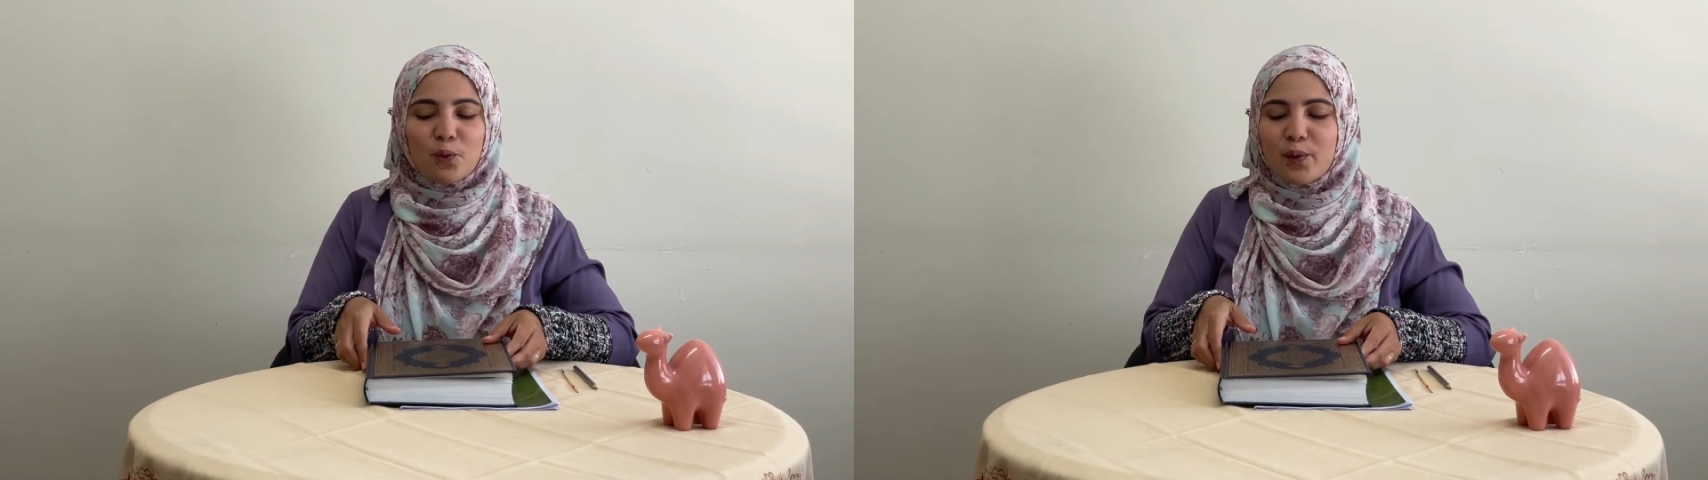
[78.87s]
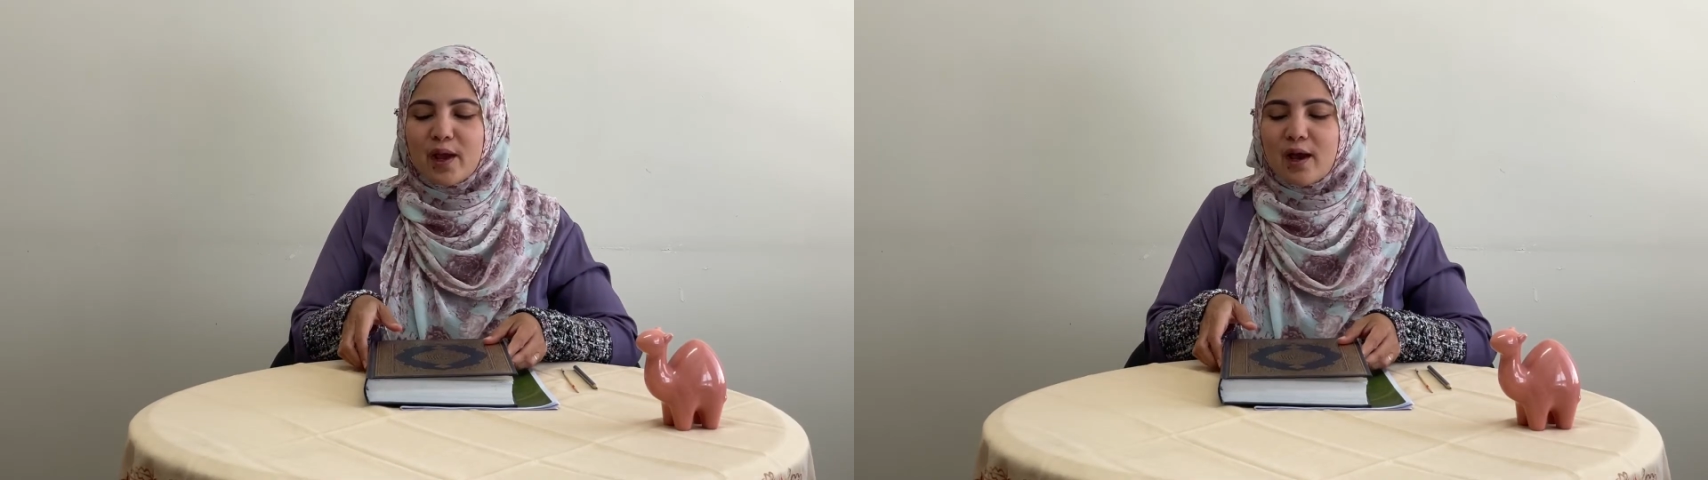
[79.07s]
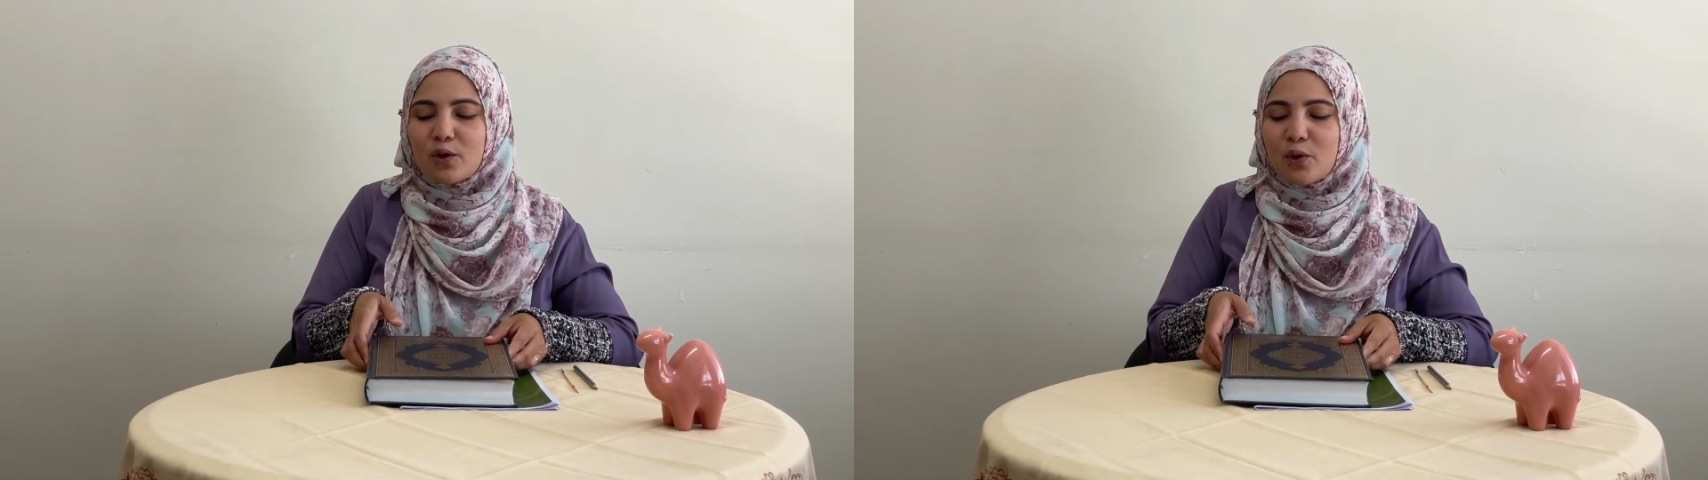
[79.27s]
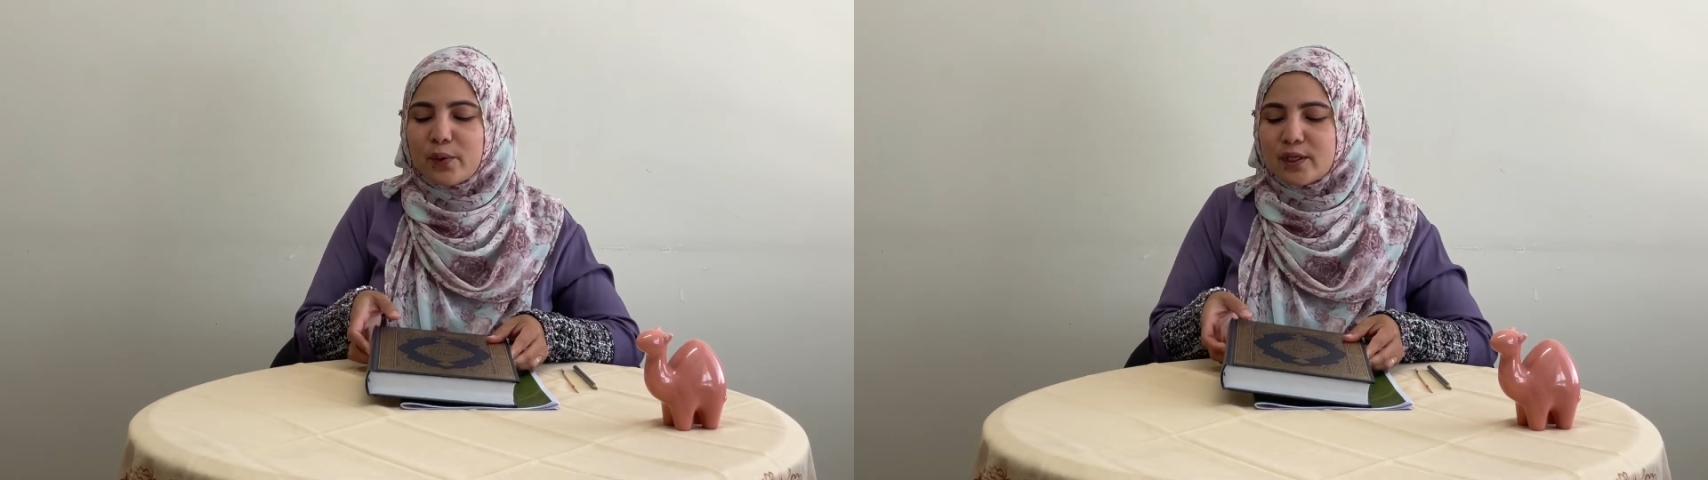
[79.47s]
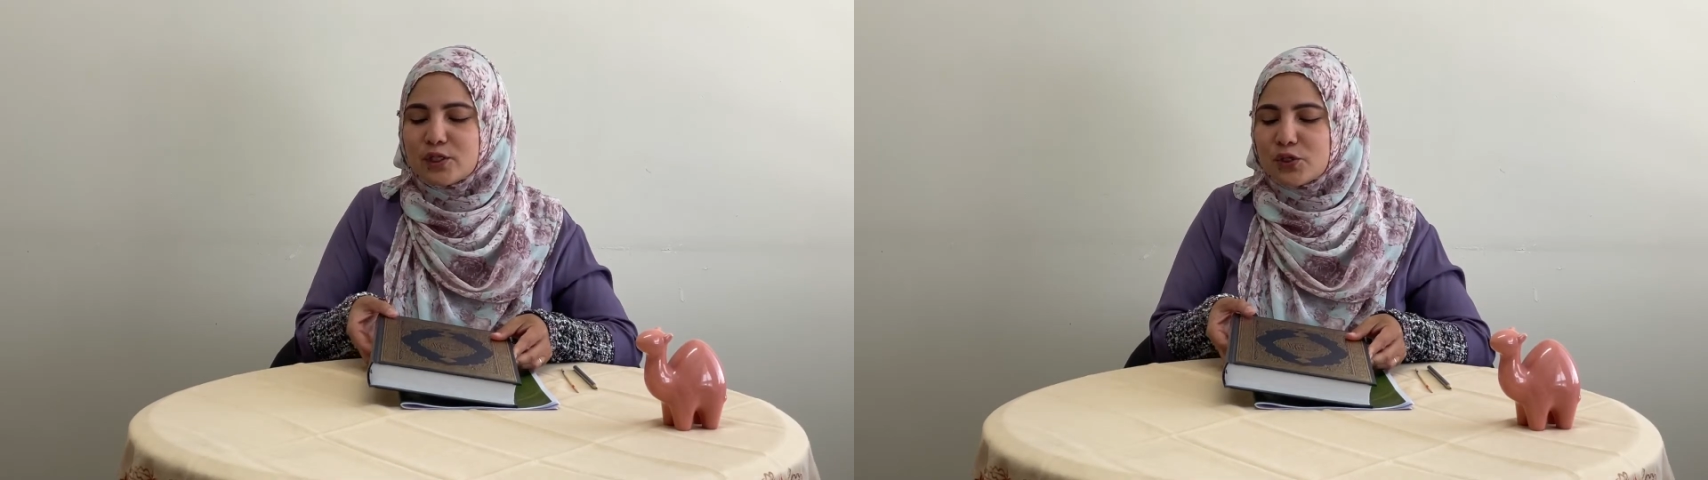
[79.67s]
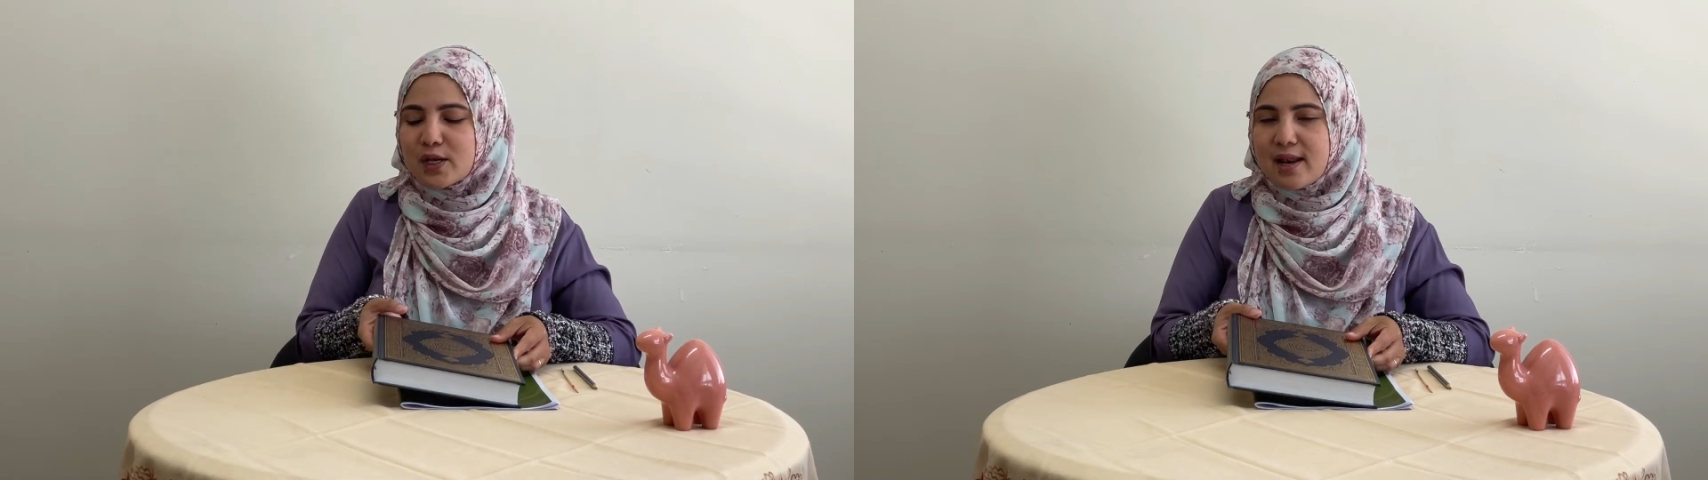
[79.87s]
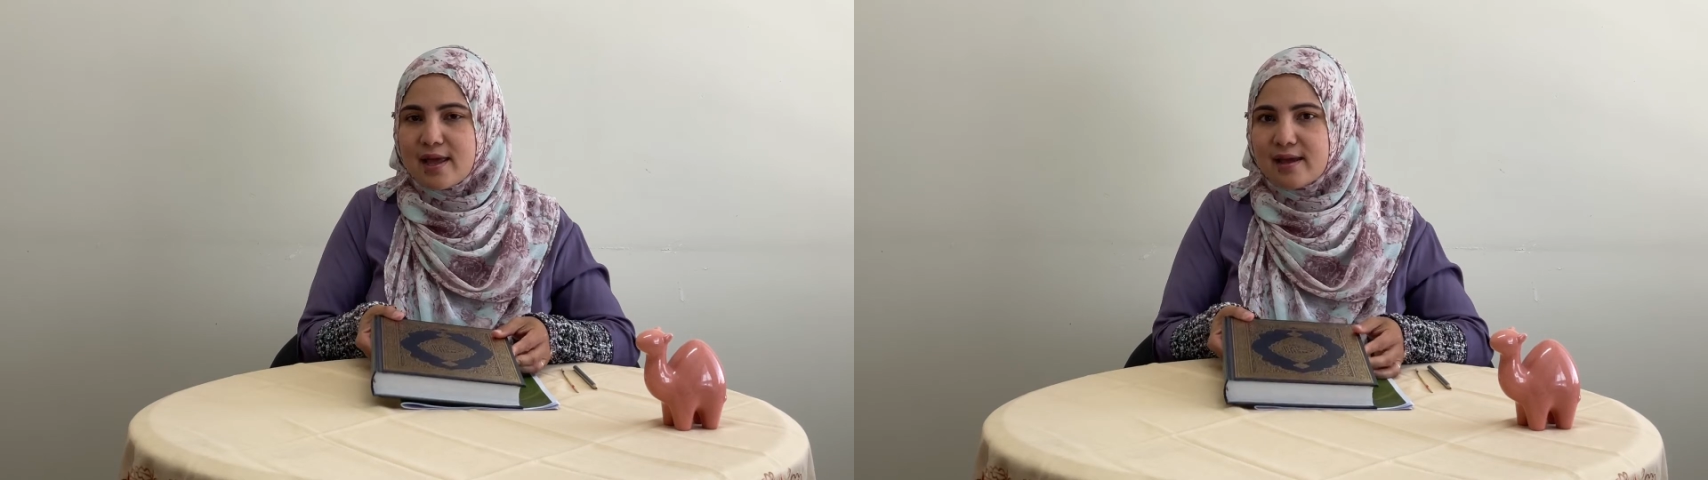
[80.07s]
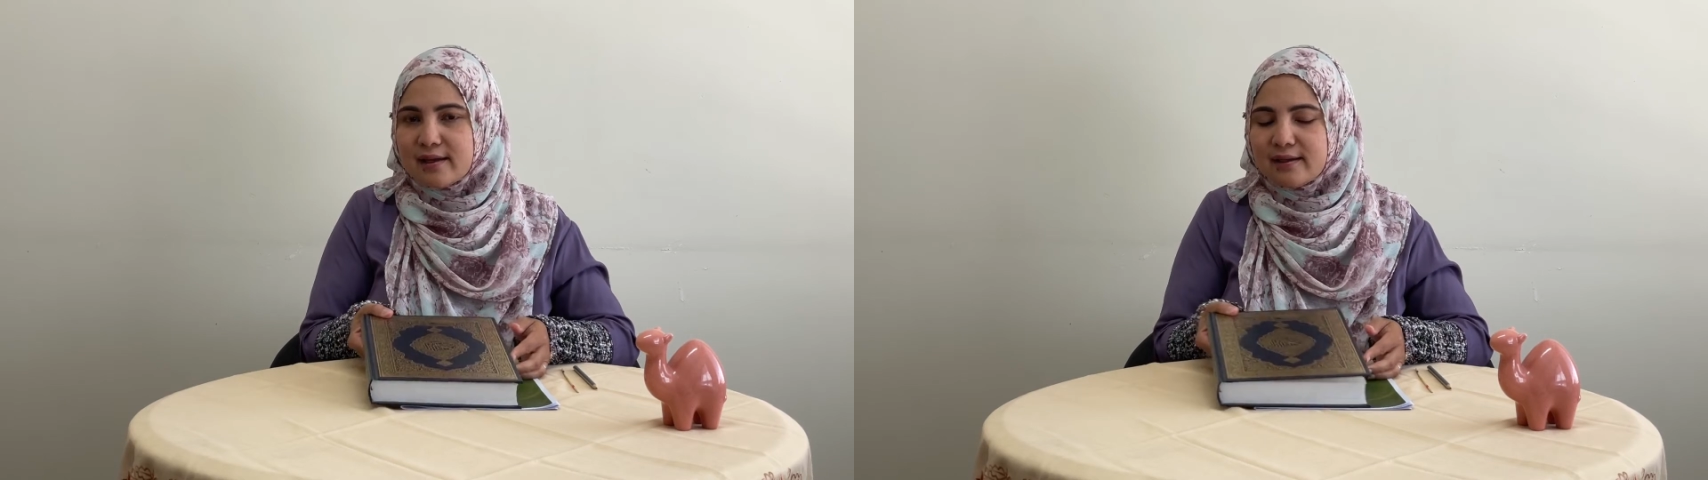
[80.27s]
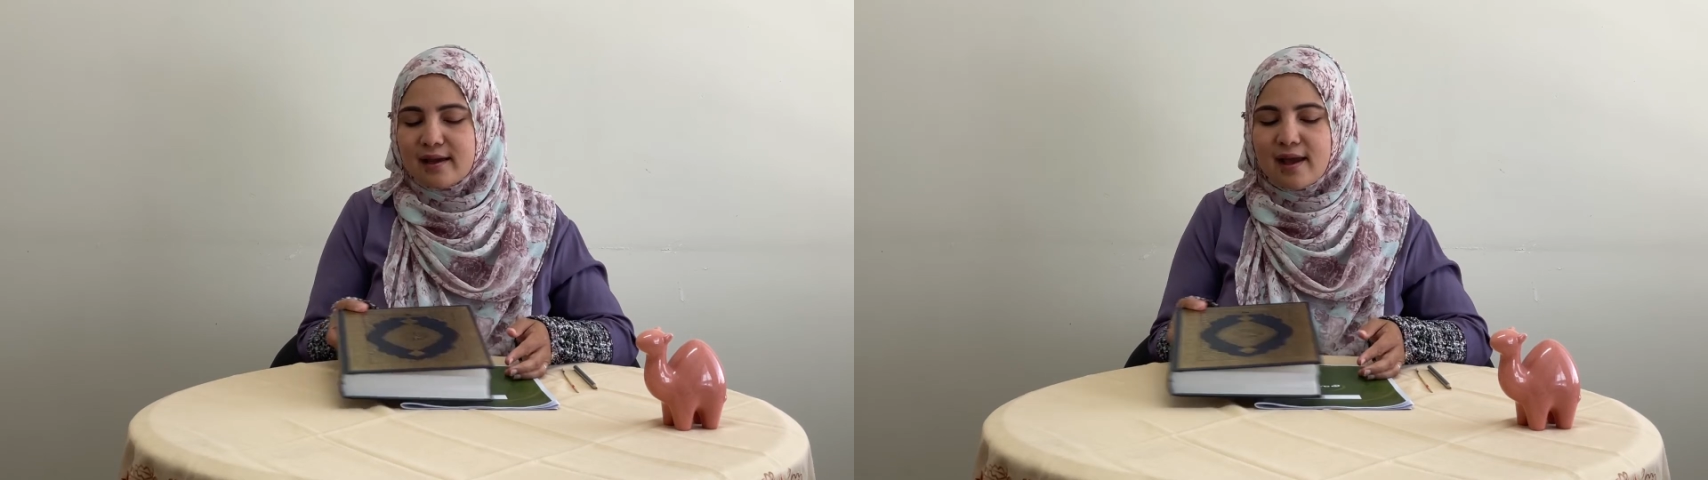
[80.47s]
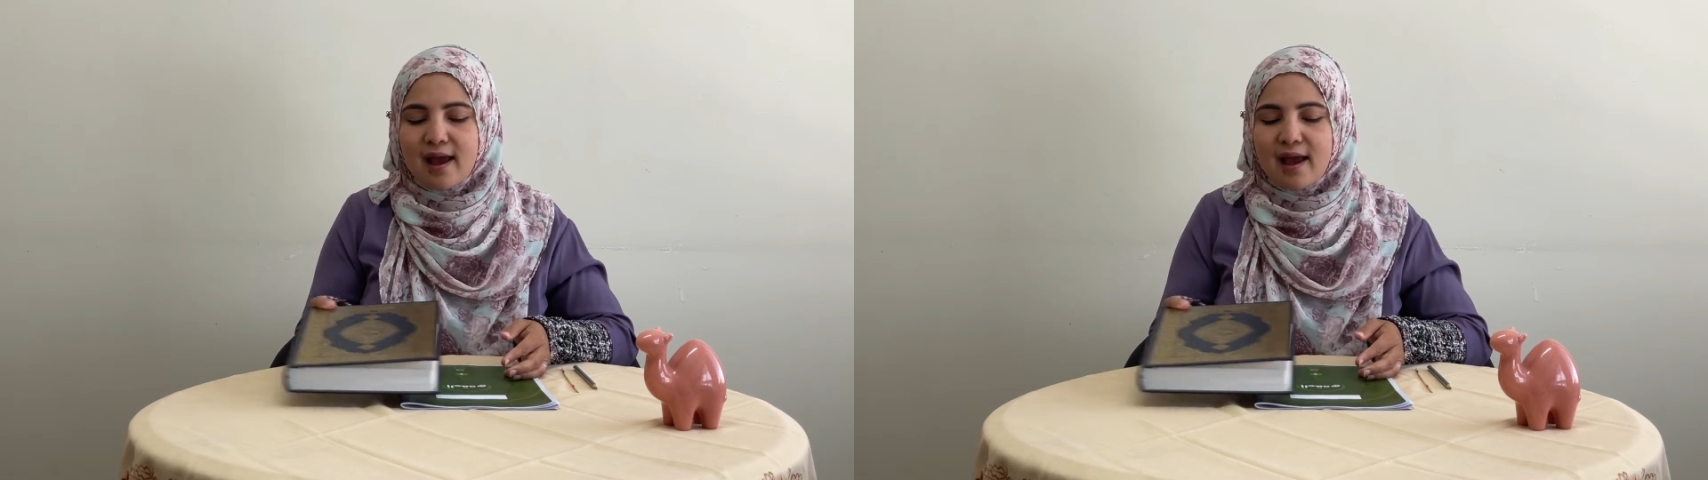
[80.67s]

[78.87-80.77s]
We are going to learn